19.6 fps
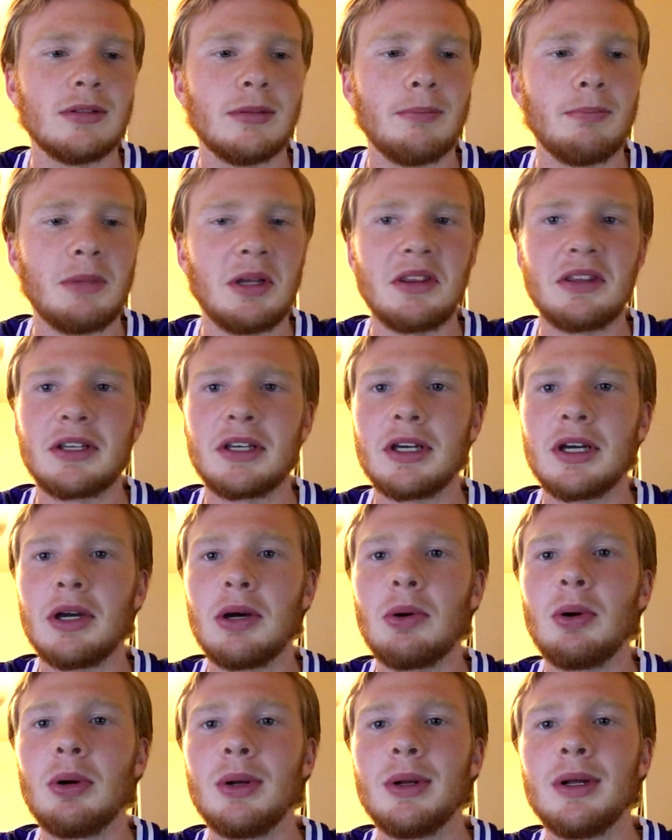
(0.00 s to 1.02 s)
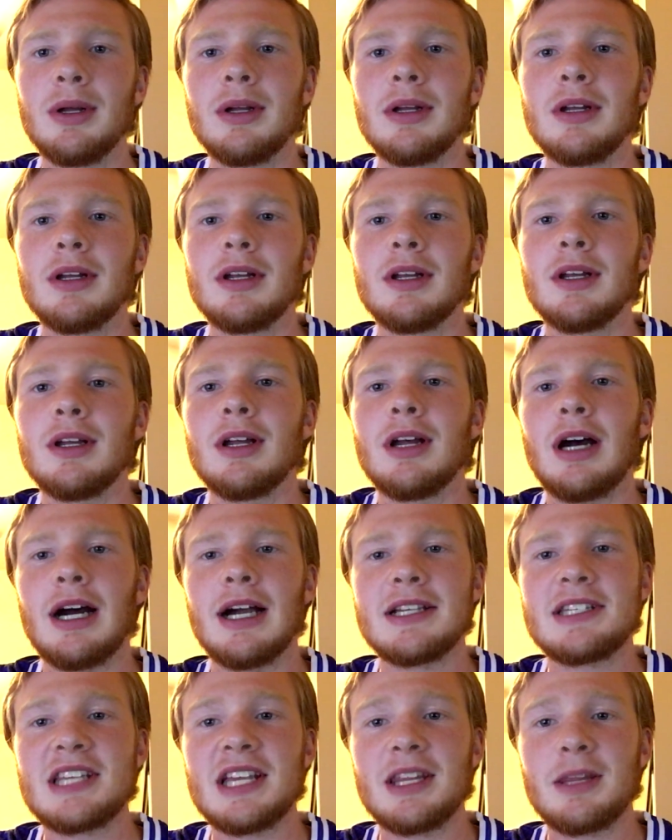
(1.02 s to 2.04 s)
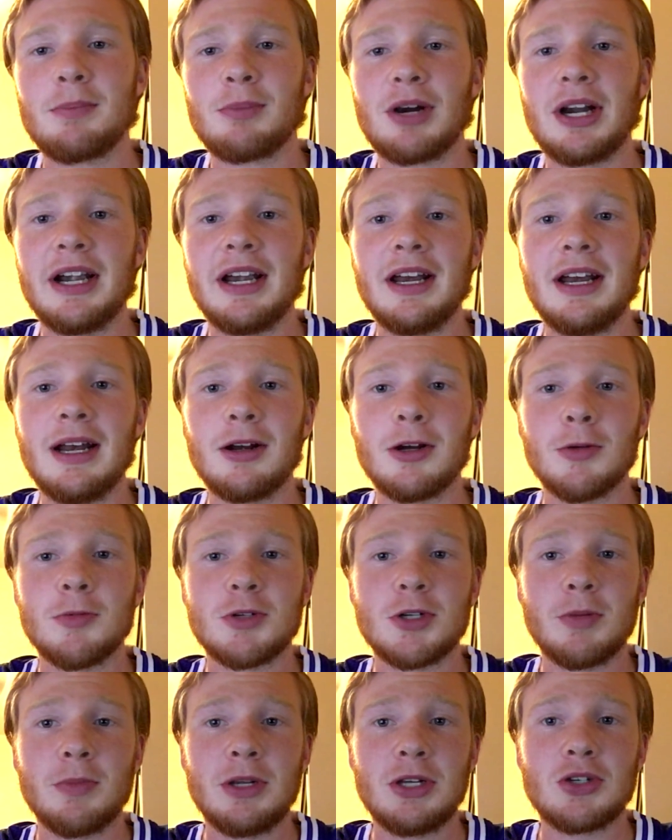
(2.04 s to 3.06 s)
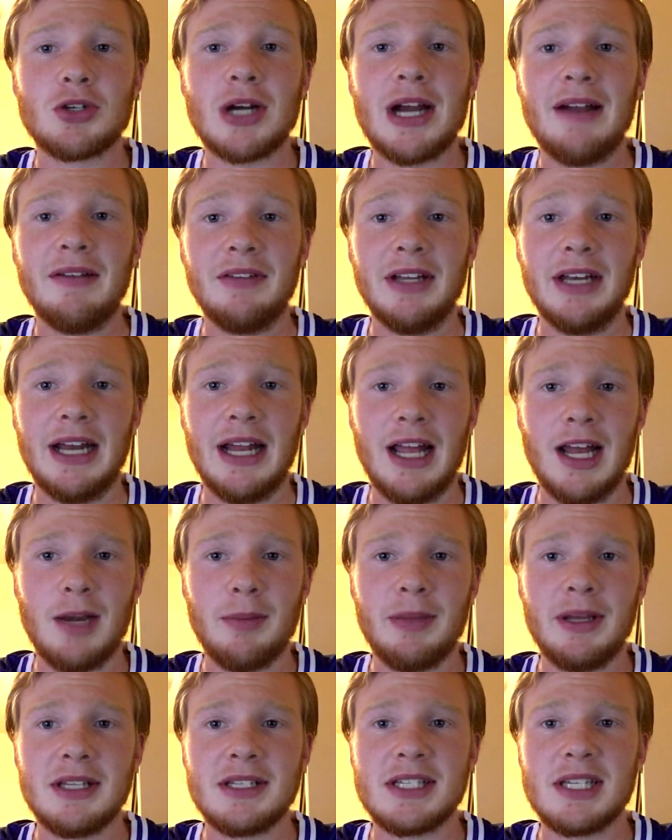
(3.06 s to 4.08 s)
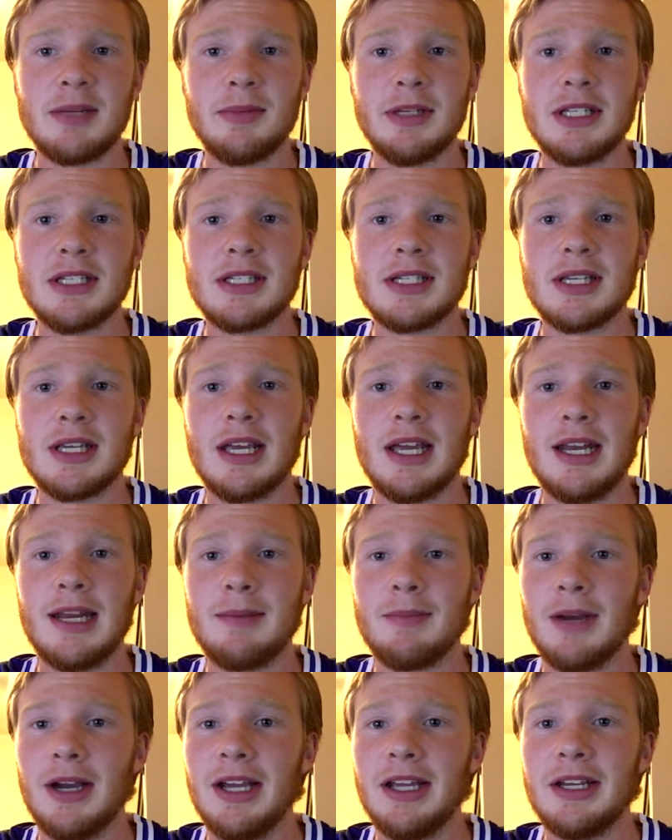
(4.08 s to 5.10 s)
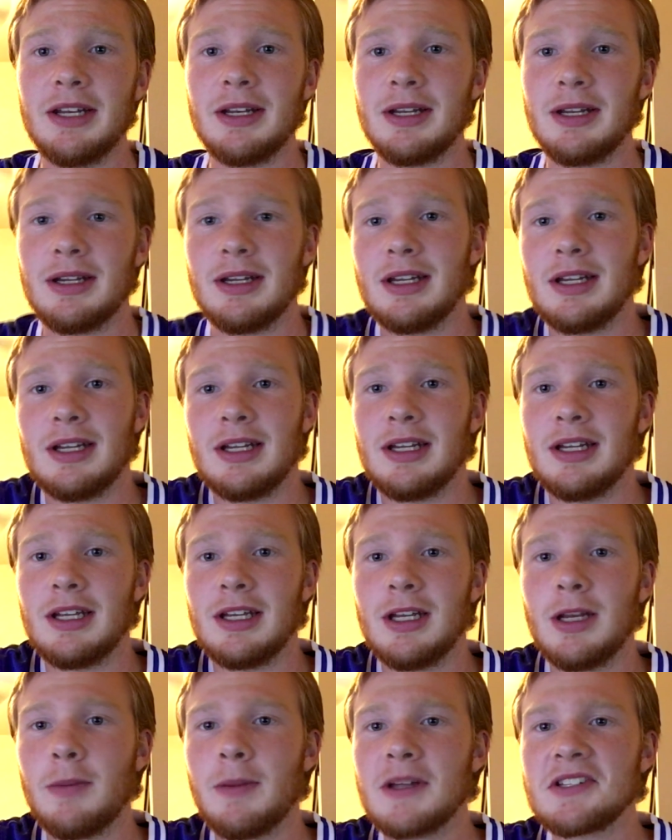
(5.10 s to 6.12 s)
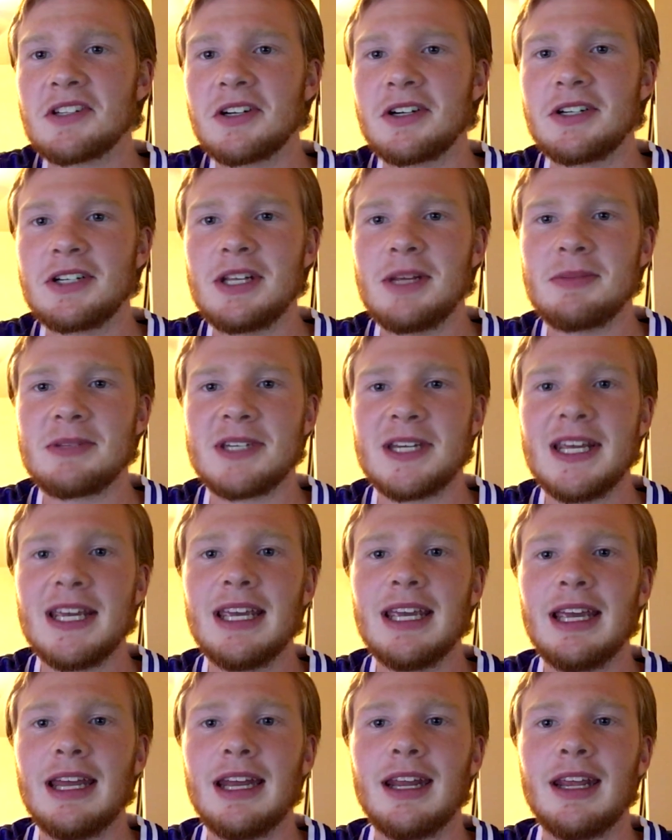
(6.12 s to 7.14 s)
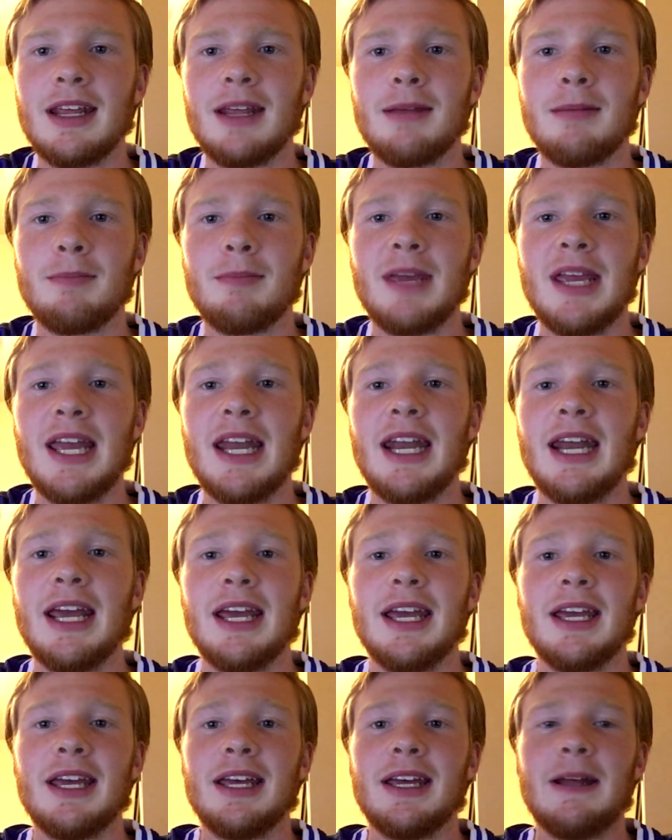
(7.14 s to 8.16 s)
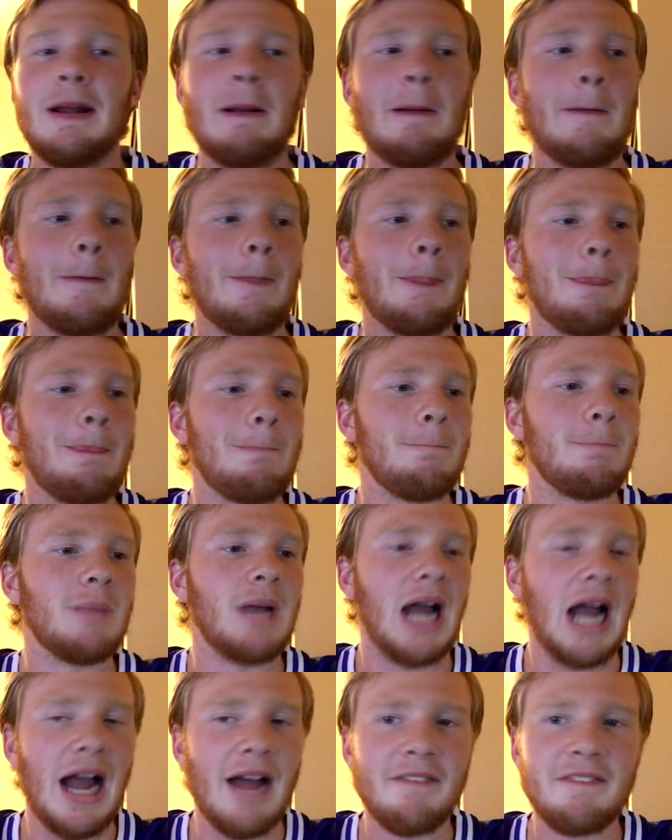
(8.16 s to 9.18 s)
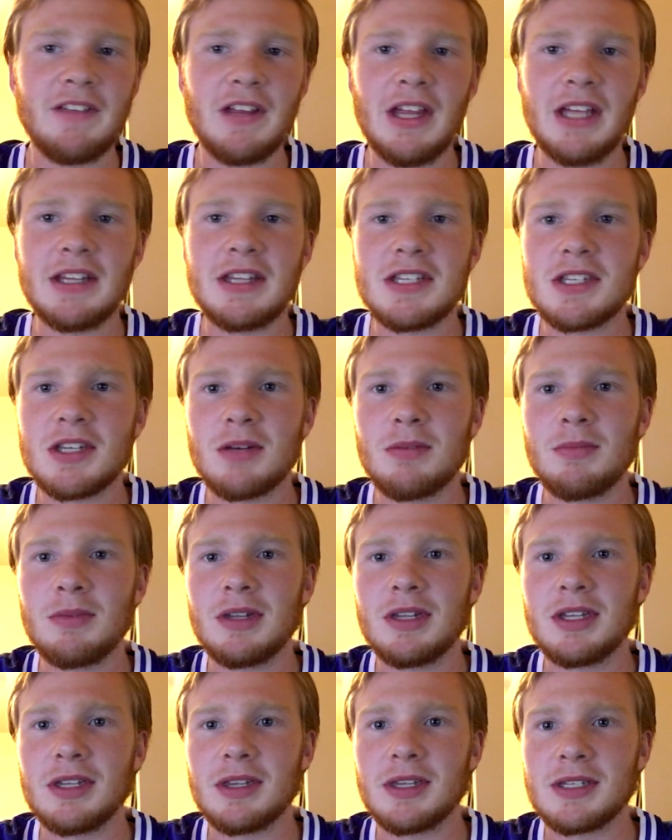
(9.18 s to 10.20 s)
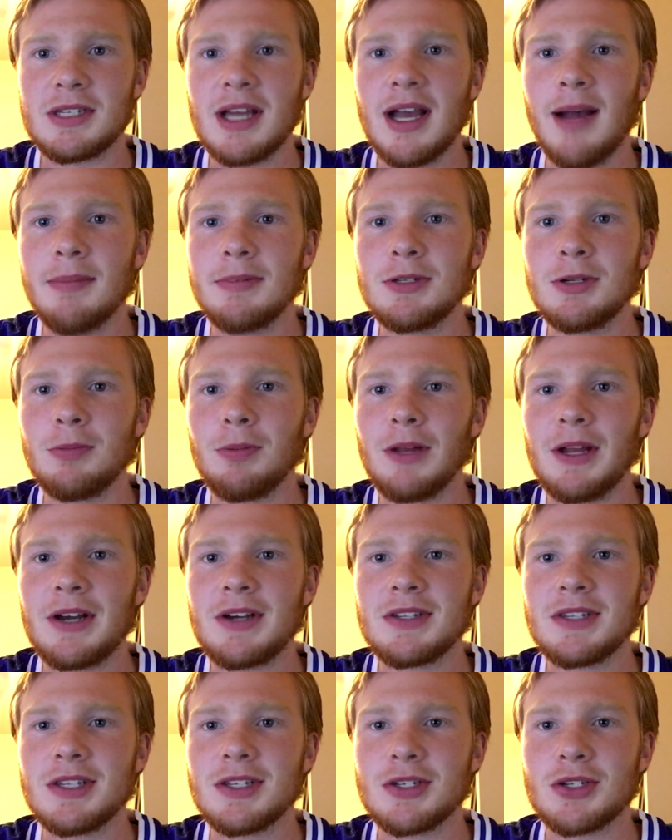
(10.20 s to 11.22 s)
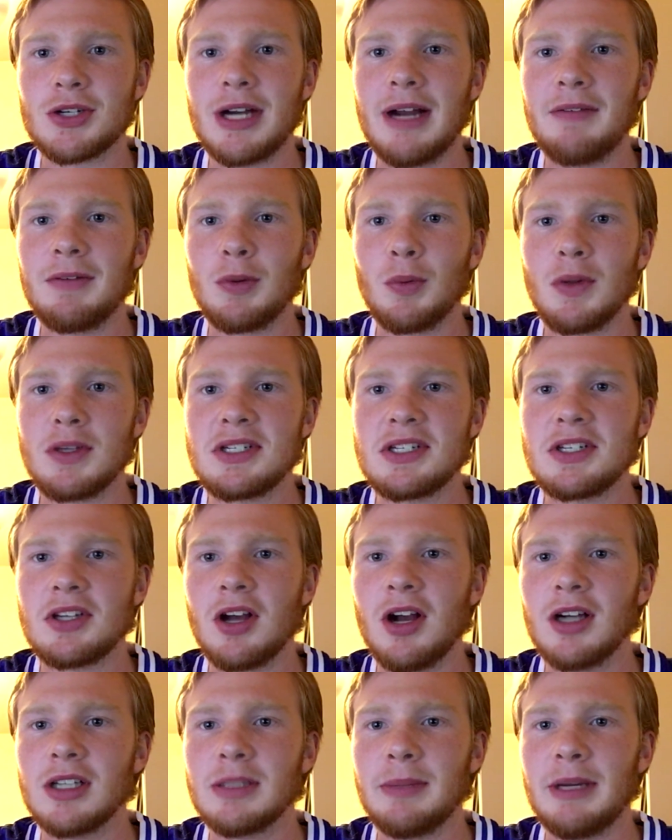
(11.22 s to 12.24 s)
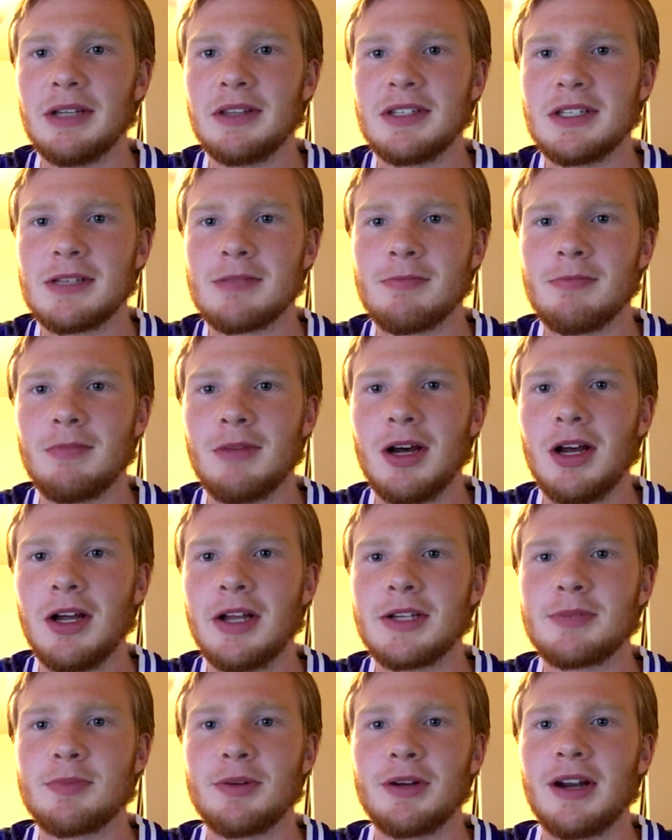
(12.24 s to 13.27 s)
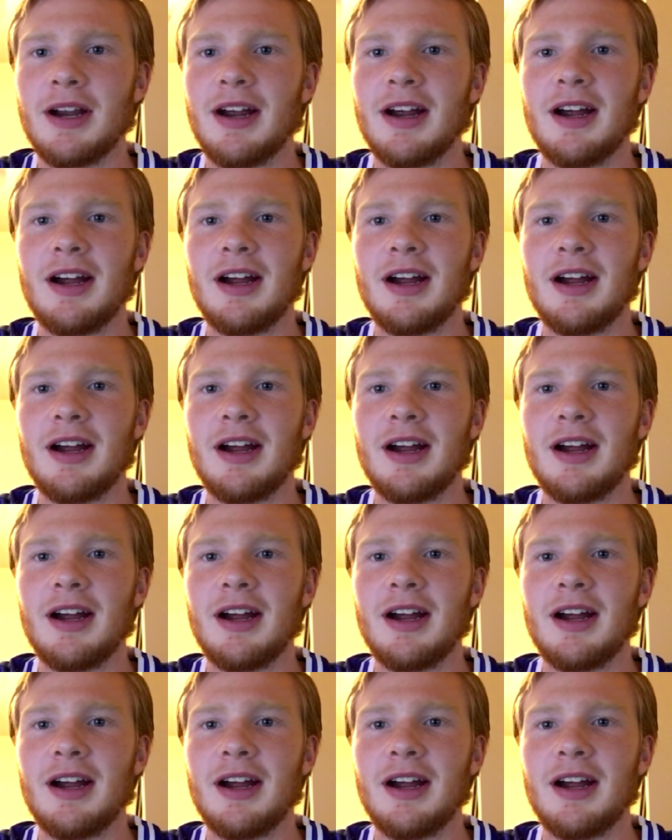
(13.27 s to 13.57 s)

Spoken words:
month ago, I said that Brandon Ingram should be drafted ahead of Ben Simmons, and he might. It depends on your team's need. Man, I feel like this can the top two players in this draft, it wasn't talked about this much, but